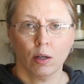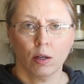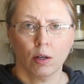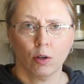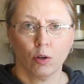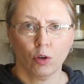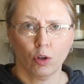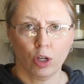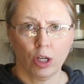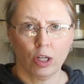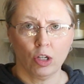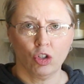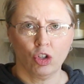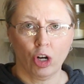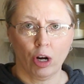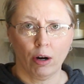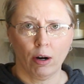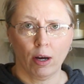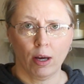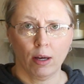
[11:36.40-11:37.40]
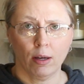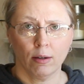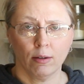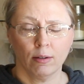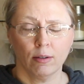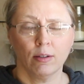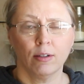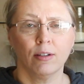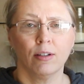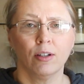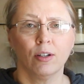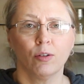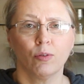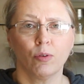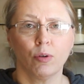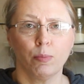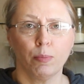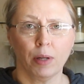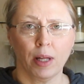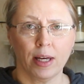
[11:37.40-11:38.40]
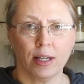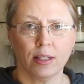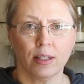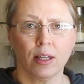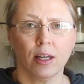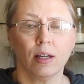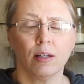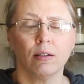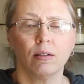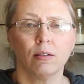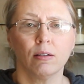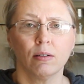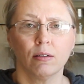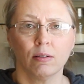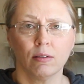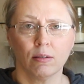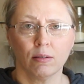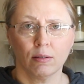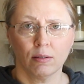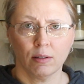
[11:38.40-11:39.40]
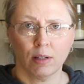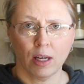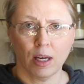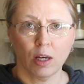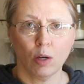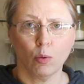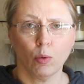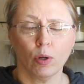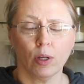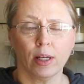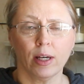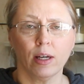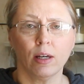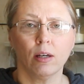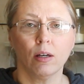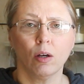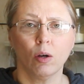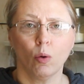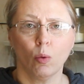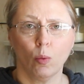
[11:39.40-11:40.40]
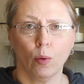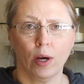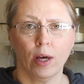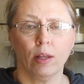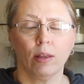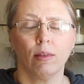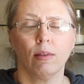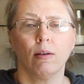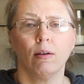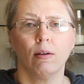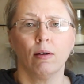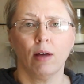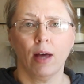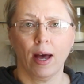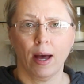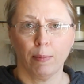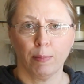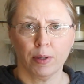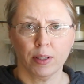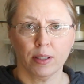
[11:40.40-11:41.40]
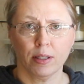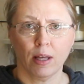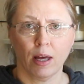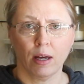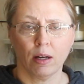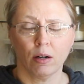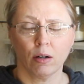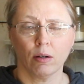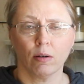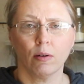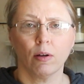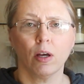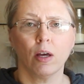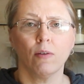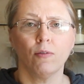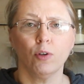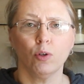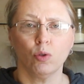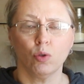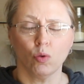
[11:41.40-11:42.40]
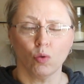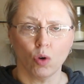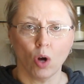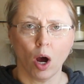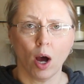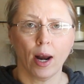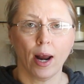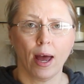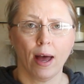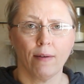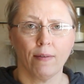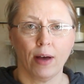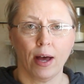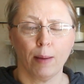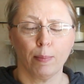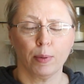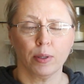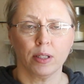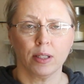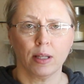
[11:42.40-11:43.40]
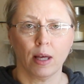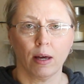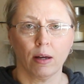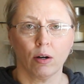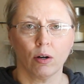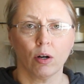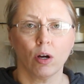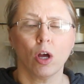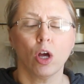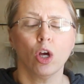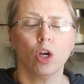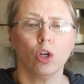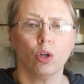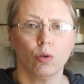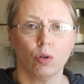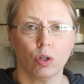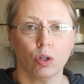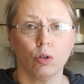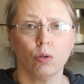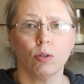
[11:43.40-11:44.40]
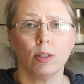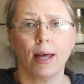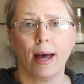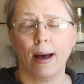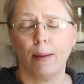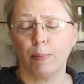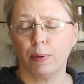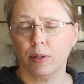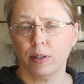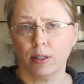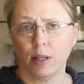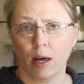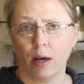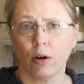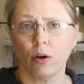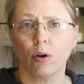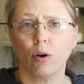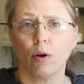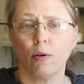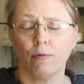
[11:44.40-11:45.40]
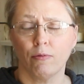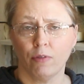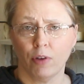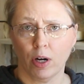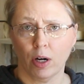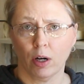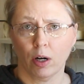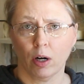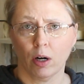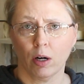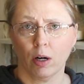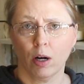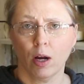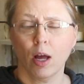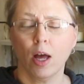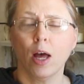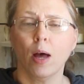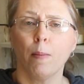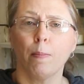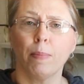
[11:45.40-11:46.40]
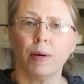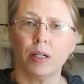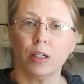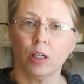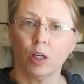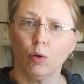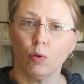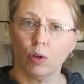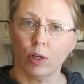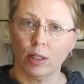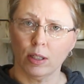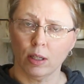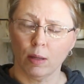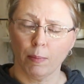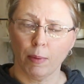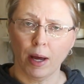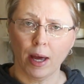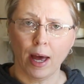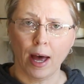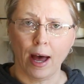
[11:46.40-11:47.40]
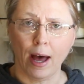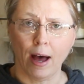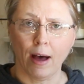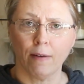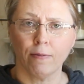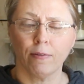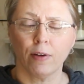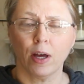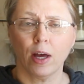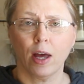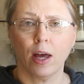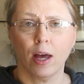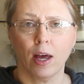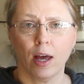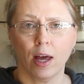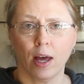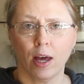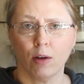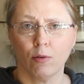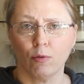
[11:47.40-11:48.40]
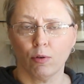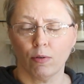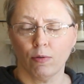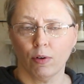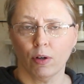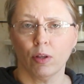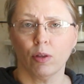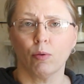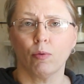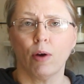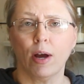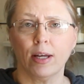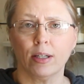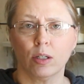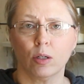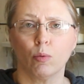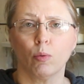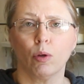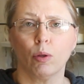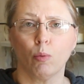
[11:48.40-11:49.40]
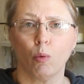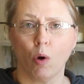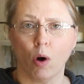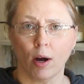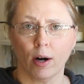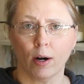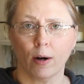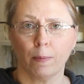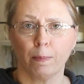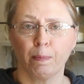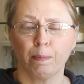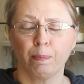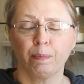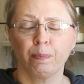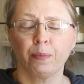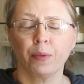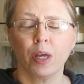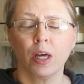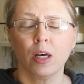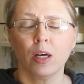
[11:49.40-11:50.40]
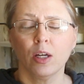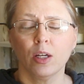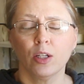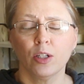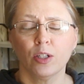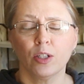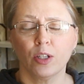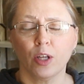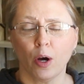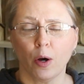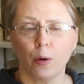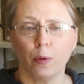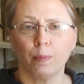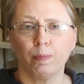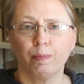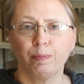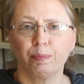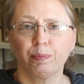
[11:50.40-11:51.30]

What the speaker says: cooking sherry, replace it equally with apple cider. If you do not have apple cider, you can use apple cider vinegar, but decrease it by half and refill the rest with water. So,